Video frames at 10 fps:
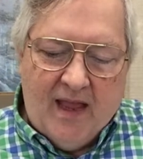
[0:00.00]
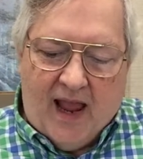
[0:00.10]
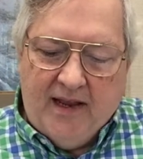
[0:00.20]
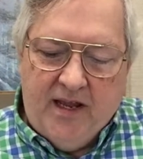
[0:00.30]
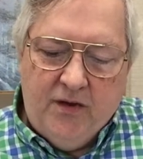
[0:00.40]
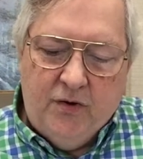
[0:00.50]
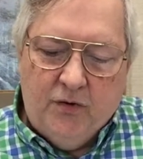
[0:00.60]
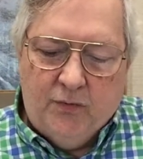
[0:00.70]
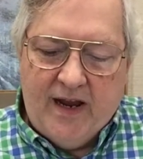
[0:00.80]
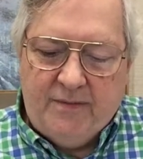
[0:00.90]
And he
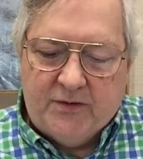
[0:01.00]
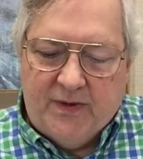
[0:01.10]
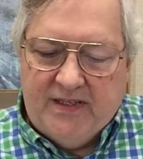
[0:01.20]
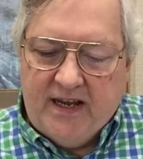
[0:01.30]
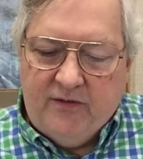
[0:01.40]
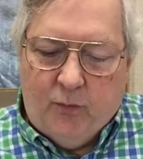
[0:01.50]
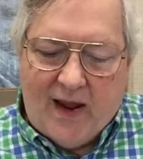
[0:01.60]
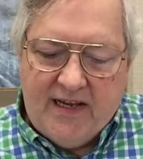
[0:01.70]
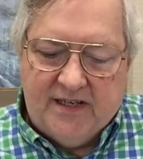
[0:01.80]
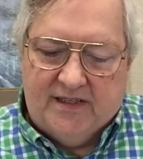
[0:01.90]
who reaps receives
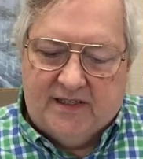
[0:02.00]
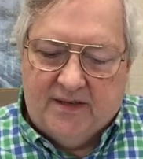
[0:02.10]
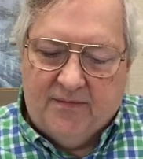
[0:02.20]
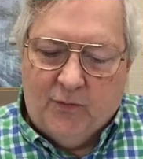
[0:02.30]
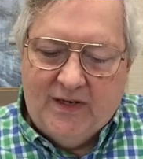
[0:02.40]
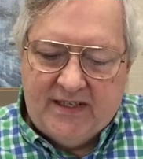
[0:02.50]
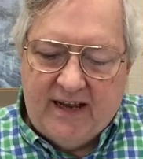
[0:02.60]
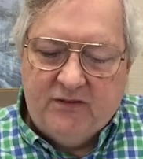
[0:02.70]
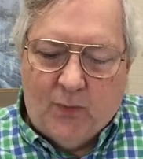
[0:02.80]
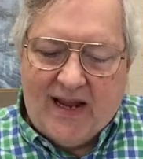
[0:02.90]
wages,
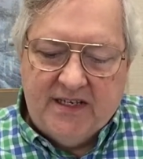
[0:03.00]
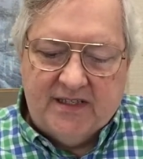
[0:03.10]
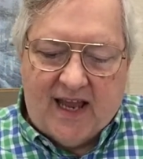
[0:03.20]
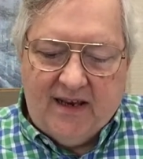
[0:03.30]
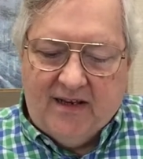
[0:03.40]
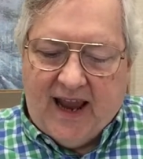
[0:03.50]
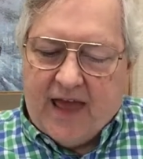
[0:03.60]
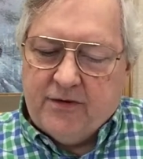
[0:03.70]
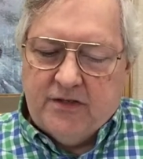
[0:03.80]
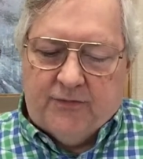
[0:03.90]
receives wages and
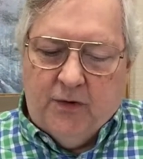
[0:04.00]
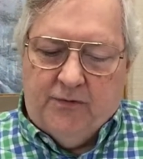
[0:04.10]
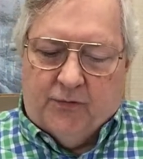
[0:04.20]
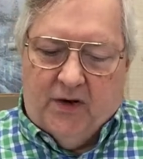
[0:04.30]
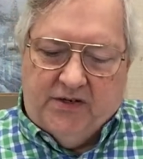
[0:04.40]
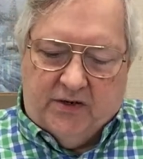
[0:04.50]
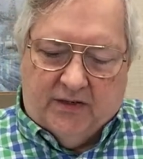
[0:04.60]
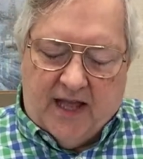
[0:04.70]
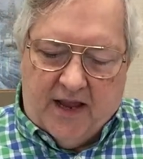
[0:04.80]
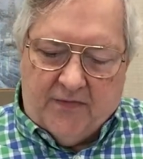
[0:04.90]
gathers fruit for
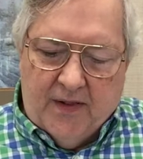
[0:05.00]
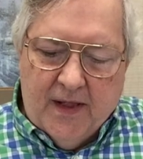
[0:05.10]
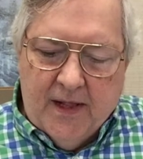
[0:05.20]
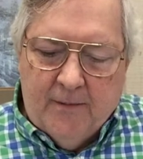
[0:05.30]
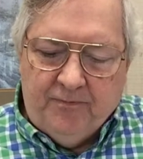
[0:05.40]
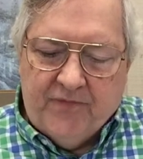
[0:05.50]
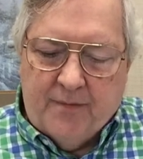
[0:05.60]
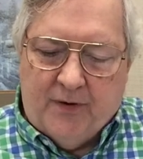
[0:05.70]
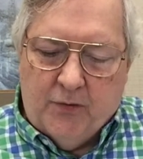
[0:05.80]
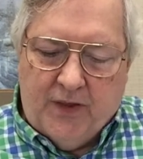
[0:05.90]
eternal life,
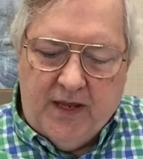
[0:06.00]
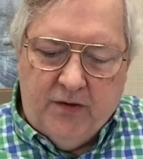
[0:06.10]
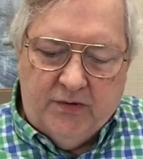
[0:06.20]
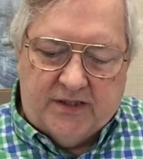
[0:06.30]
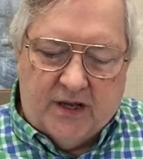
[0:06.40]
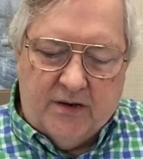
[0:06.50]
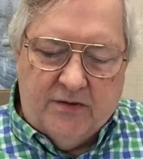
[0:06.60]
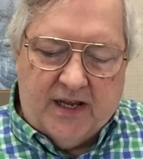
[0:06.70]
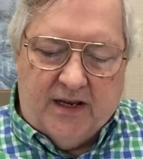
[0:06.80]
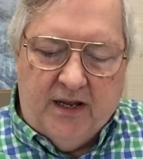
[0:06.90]
that both he who
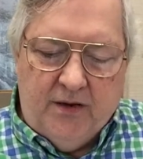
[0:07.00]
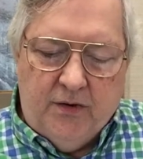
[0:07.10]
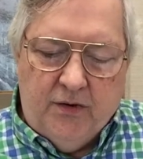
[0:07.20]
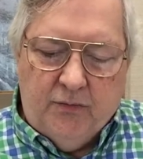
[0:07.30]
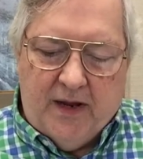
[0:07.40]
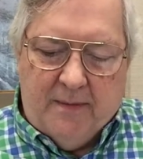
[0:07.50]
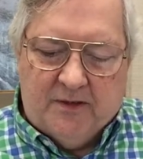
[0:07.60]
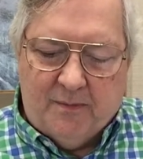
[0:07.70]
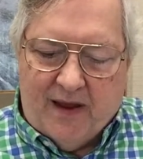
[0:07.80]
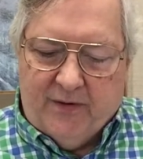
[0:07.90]
sows and he who
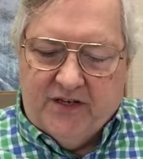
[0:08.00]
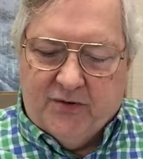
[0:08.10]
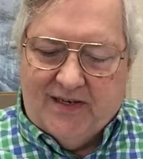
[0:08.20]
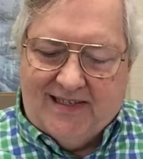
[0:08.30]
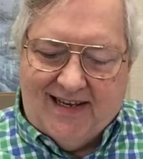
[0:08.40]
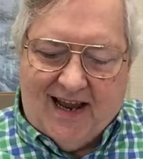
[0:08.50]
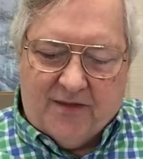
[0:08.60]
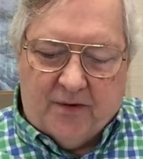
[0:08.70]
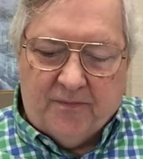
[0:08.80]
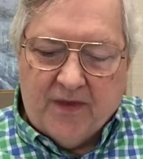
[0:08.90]
reaps may rejoice
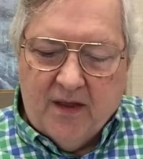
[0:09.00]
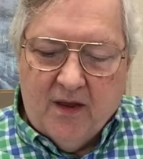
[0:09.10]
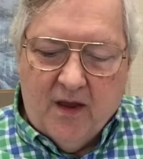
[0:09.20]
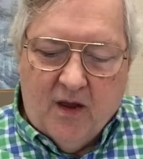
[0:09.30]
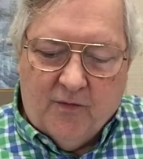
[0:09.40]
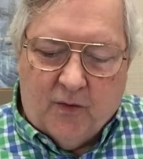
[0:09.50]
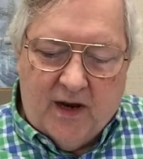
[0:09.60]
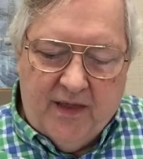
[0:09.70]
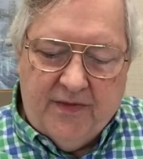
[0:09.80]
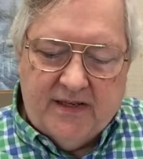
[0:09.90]
together.
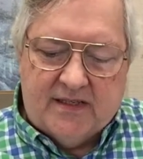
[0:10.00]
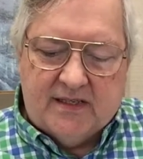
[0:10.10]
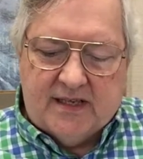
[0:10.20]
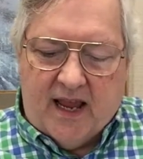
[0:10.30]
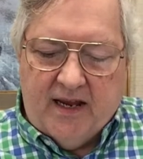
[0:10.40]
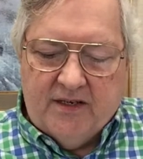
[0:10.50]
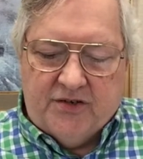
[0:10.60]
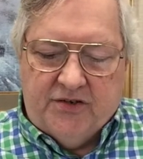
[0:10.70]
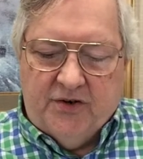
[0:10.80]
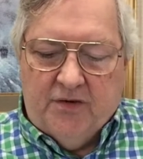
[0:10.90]
For in this the saying
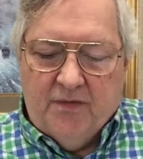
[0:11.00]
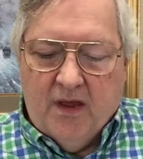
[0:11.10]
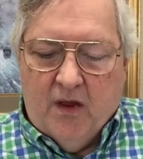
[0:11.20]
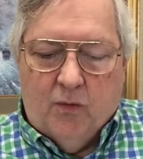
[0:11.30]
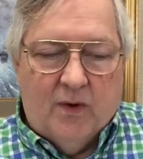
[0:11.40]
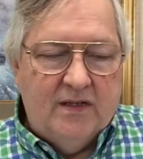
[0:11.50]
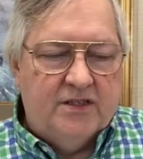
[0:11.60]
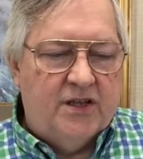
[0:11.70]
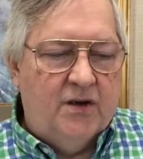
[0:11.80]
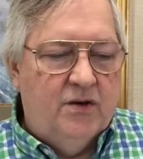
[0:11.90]
is true, one
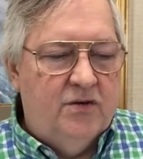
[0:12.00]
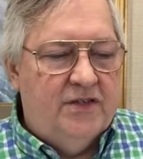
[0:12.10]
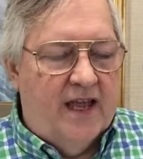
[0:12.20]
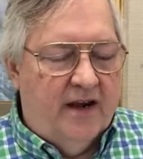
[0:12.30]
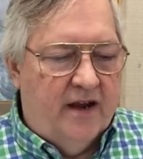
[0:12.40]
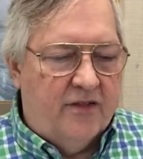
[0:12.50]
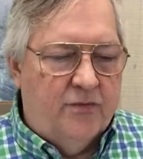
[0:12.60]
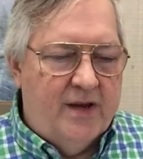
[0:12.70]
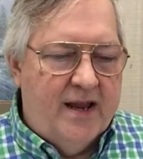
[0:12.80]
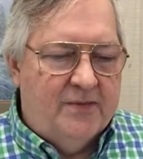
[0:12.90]
sows and
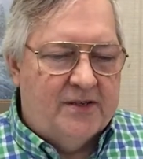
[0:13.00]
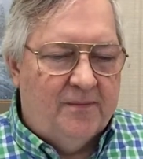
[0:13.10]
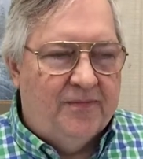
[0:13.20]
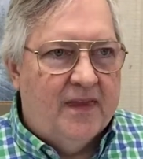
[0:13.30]
another reaps."